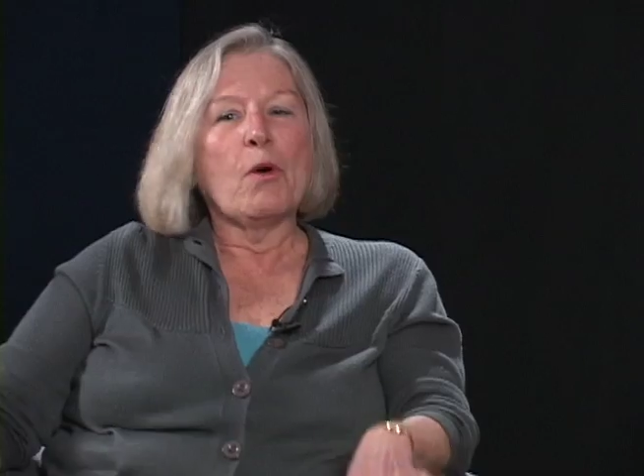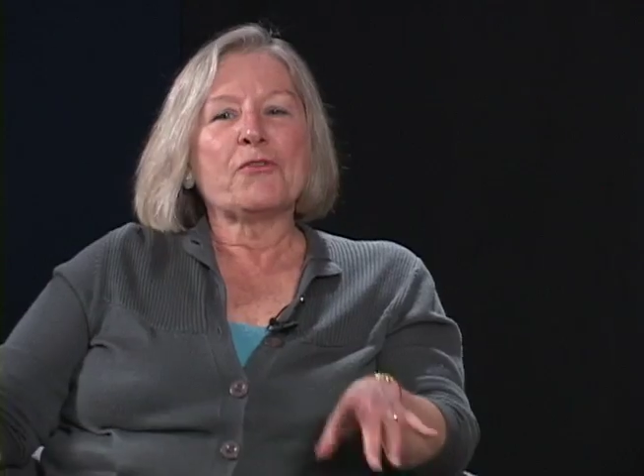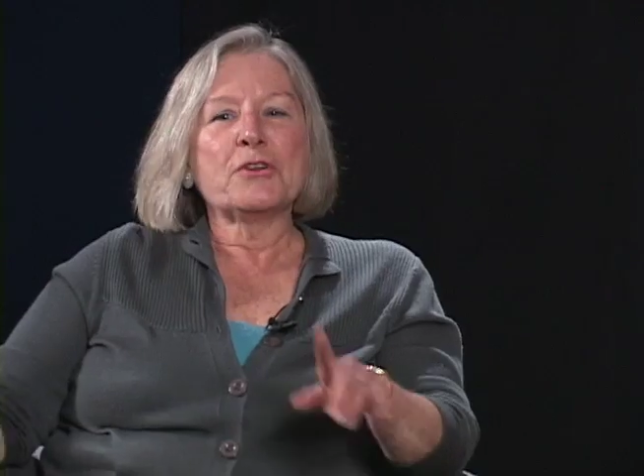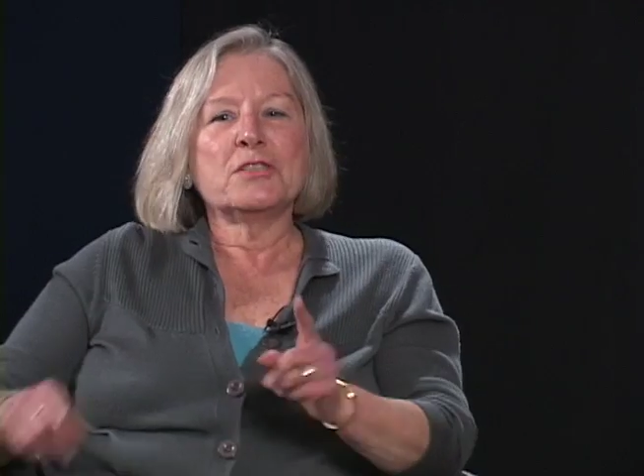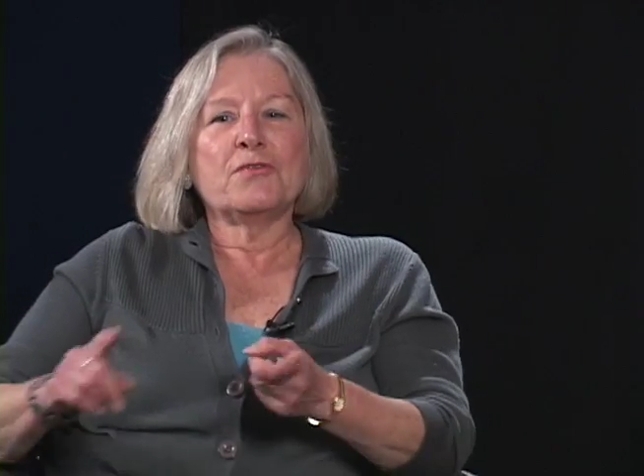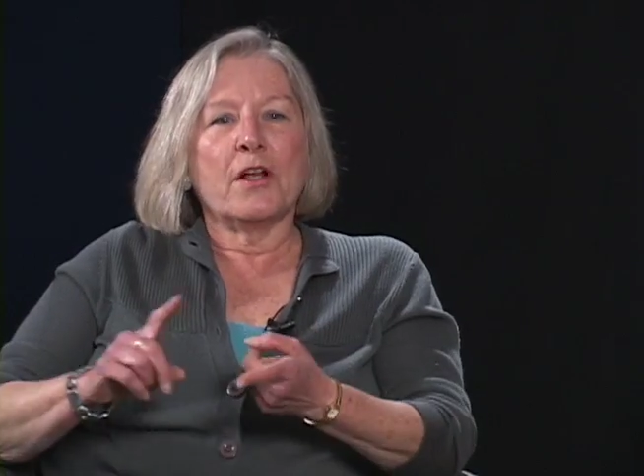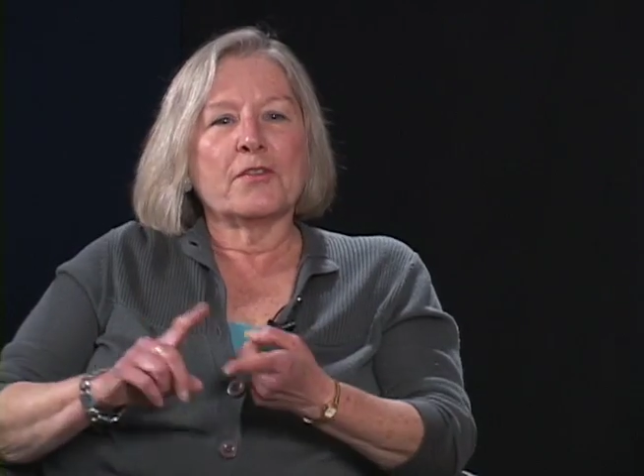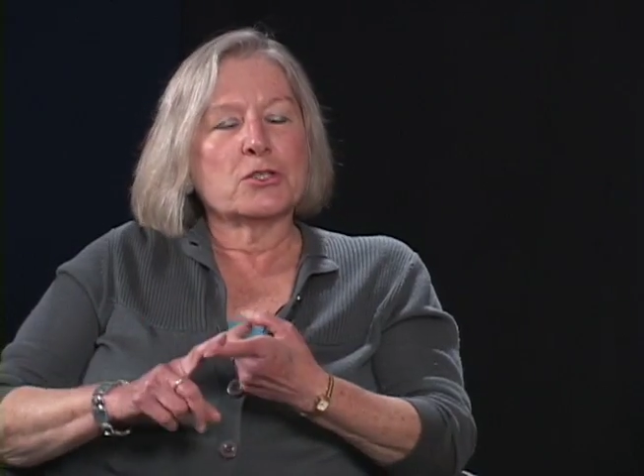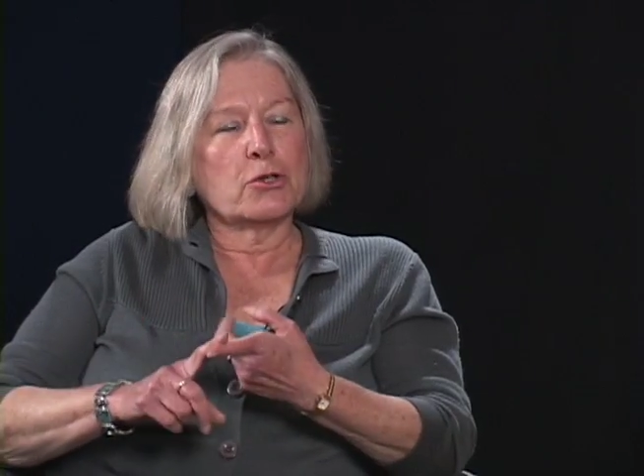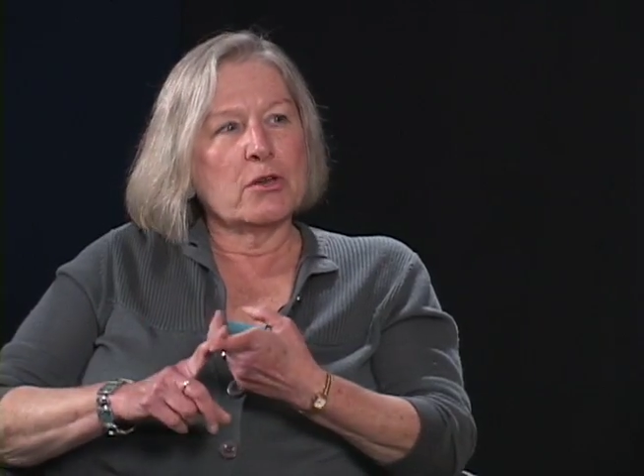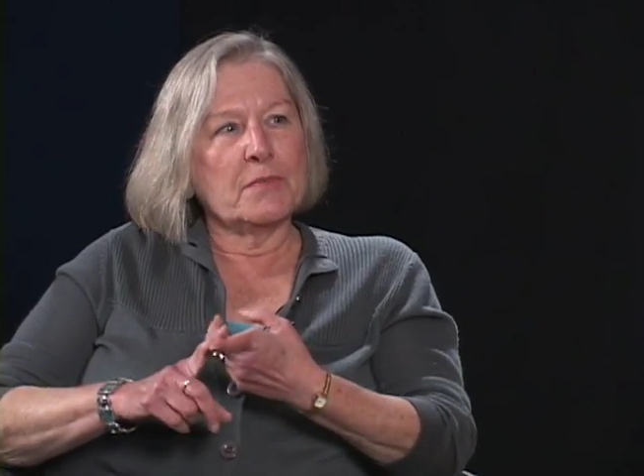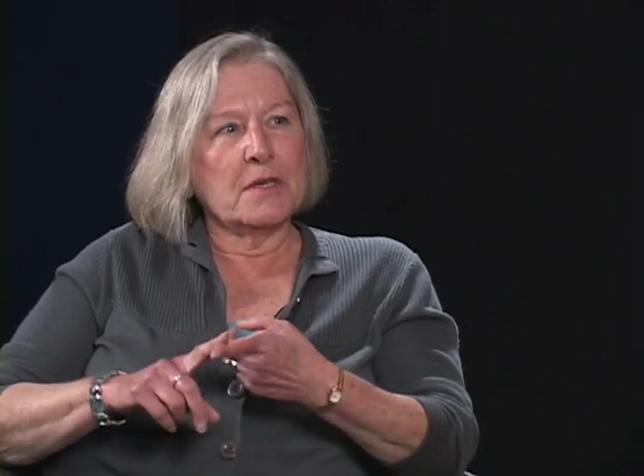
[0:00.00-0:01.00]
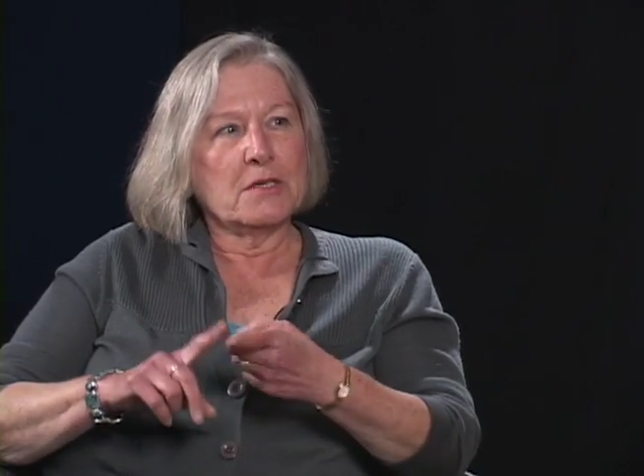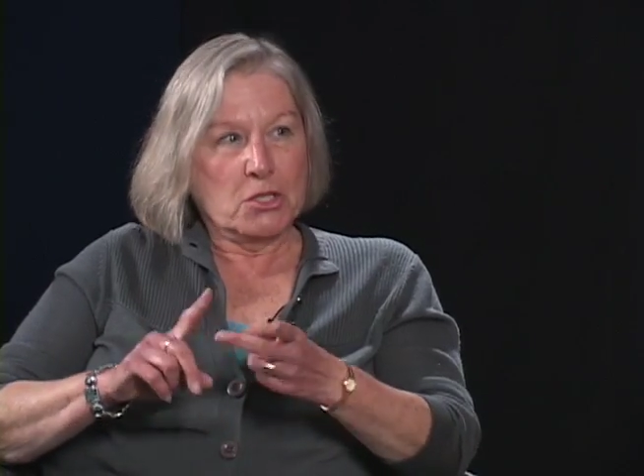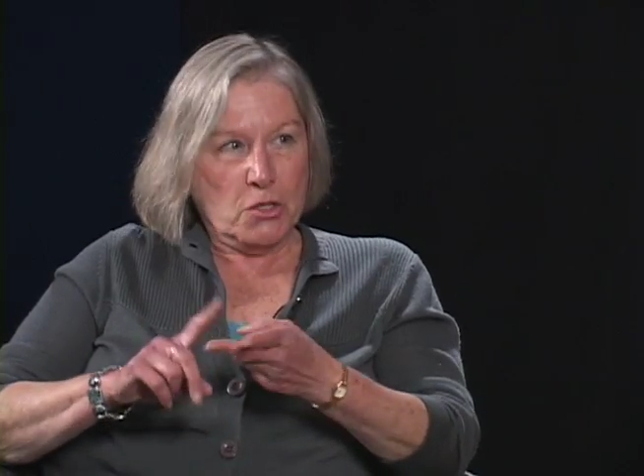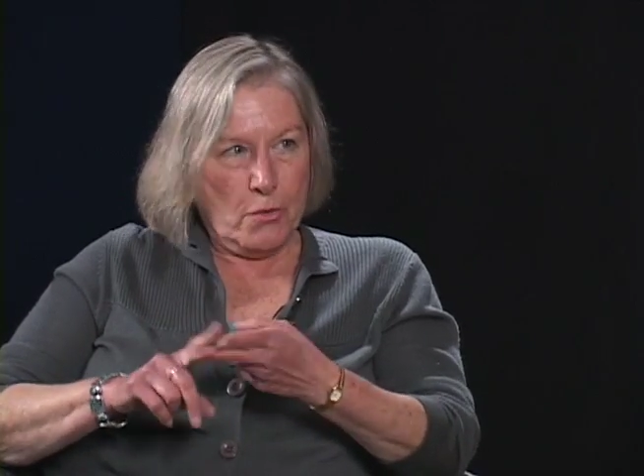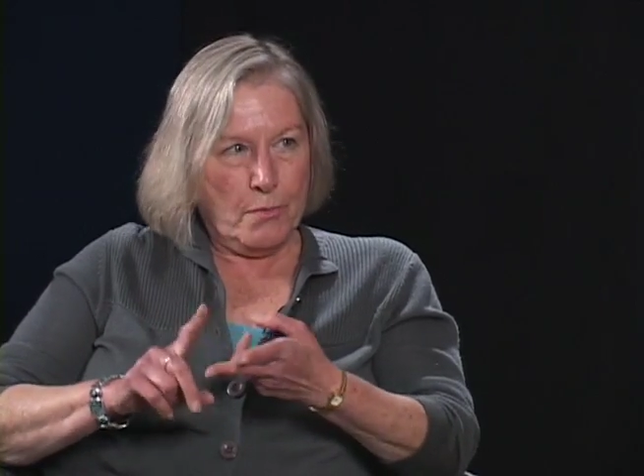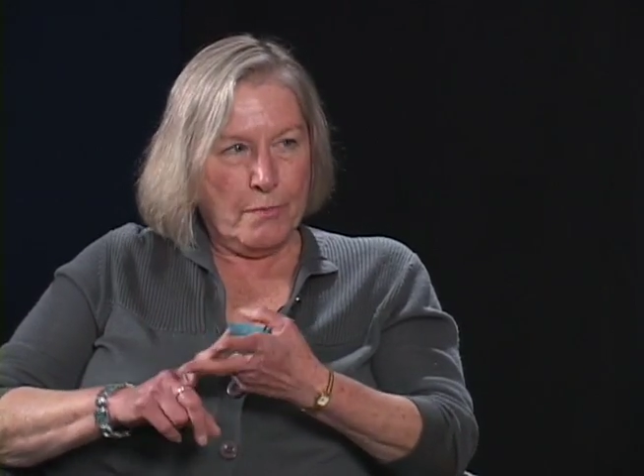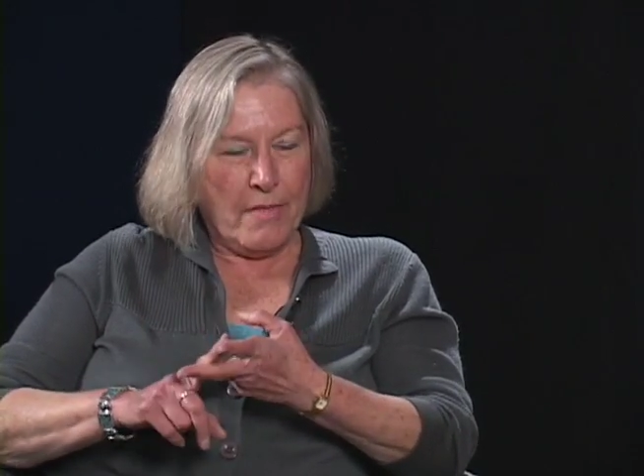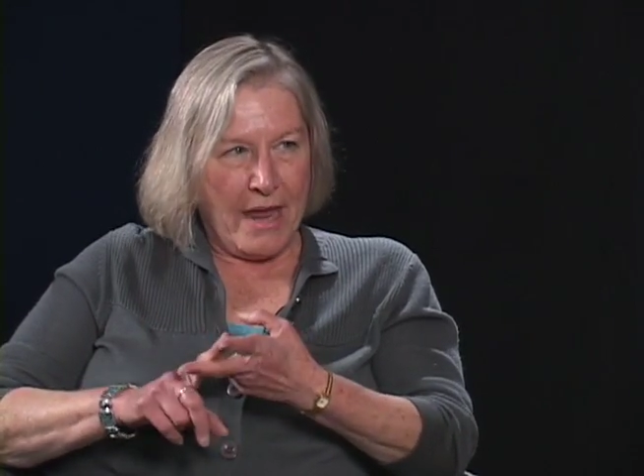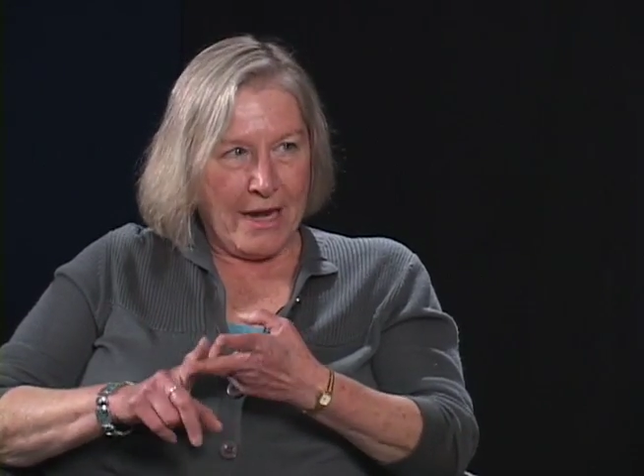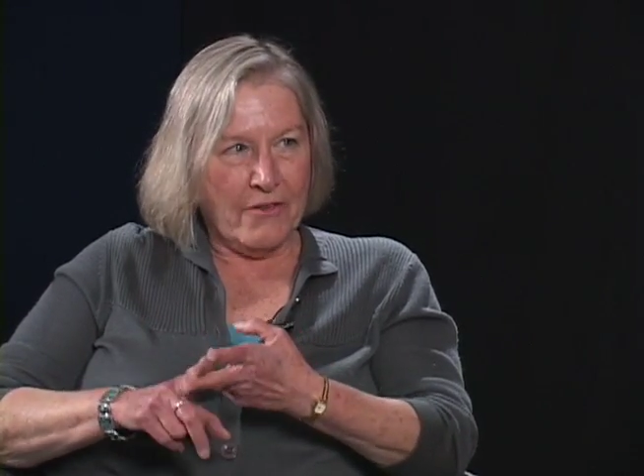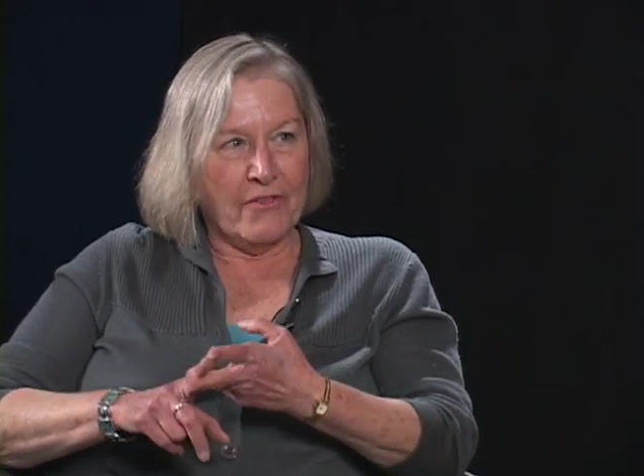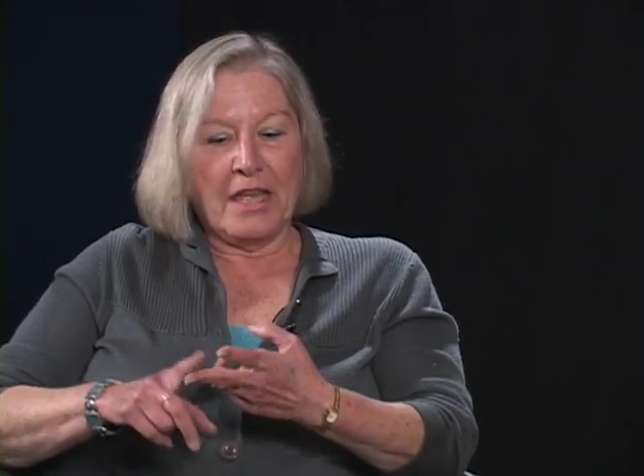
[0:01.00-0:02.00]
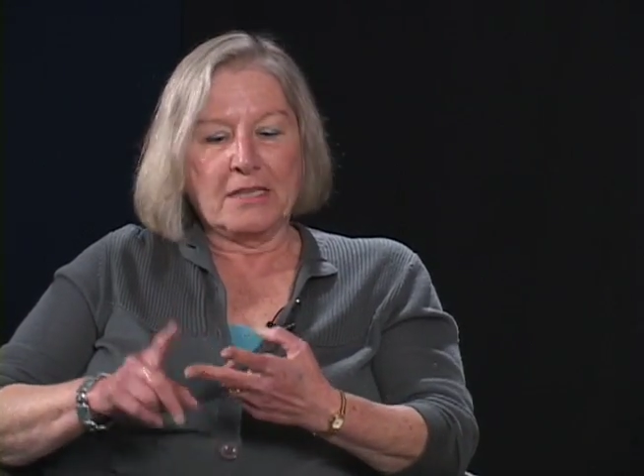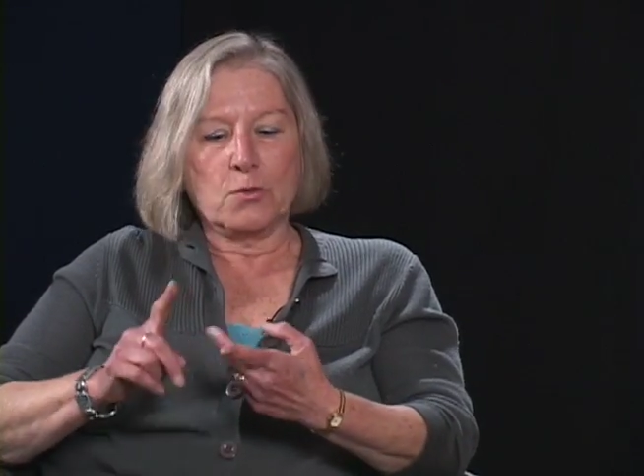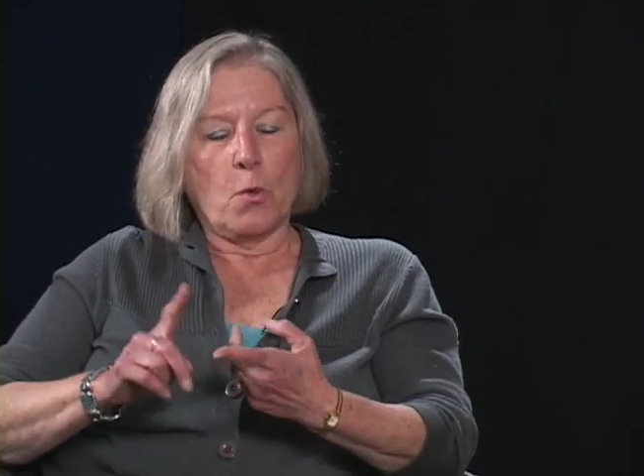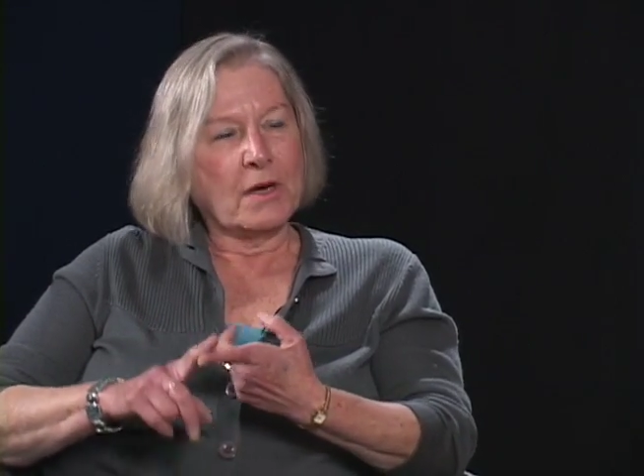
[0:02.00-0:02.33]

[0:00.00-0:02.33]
Well, first of all, there's going to be two main events.